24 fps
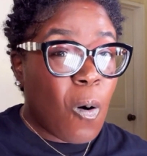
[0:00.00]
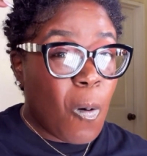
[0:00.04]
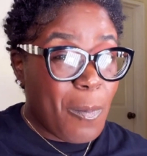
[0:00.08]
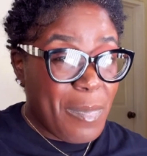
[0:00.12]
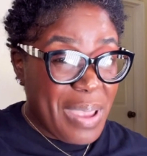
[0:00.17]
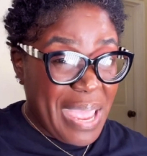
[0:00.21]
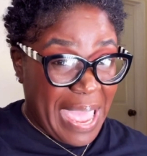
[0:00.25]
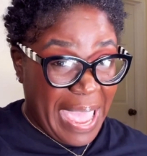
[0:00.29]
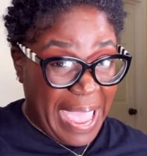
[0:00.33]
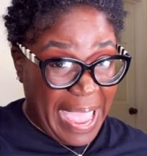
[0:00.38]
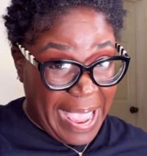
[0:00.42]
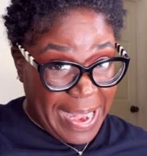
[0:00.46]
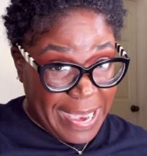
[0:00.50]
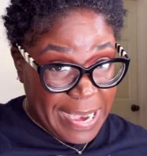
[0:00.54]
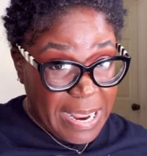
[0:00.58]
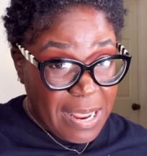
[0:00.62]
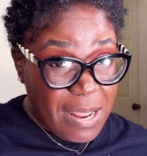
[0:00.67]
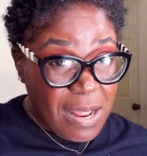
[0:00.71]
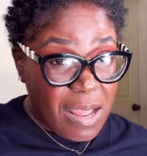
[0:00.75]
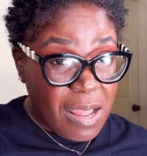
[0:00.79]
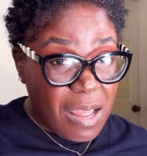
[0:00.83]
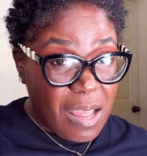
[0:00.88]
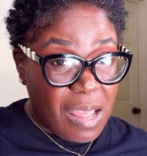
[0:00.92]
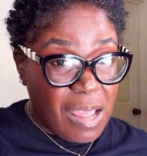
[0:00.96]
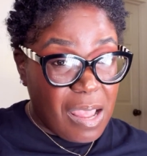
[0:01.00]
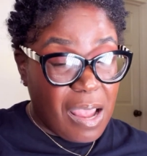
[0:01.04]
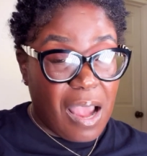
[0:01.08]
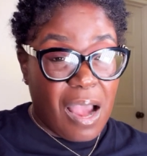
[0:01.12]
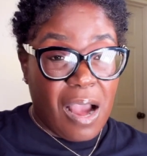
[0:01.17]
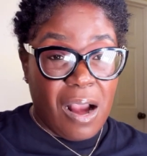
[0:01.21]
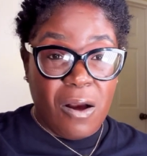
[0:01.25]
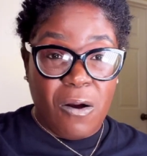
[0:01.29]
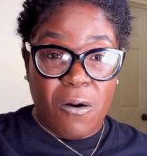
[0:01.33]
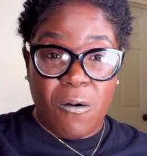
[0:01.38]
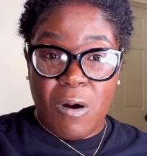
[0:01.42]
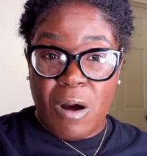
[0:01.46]
my head
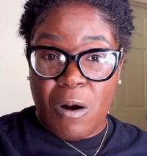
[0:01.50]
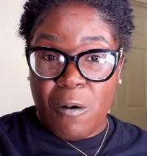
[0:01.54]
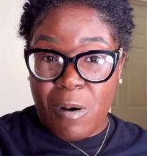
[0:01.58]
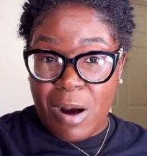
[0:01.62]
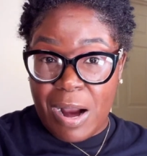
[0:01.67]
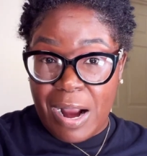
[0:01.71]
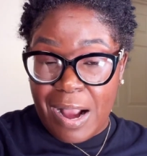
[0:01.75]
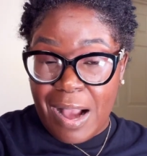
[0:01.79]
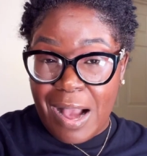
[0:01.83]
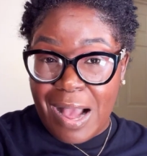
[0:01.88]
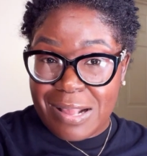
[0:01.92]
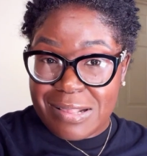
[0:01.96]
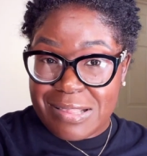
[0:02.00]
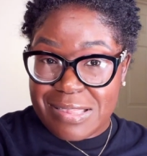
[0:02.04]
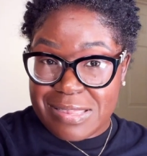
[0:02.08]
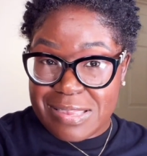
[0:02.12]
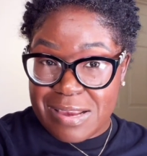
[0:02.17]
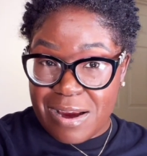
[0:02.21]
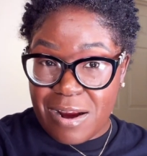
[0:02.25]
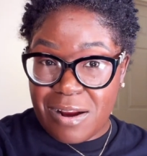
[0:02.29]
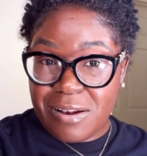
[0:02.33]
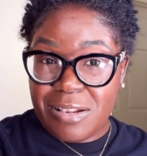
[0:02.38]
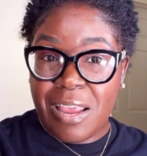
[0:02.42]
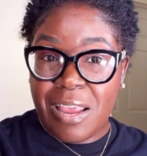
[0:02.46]
and go to one concert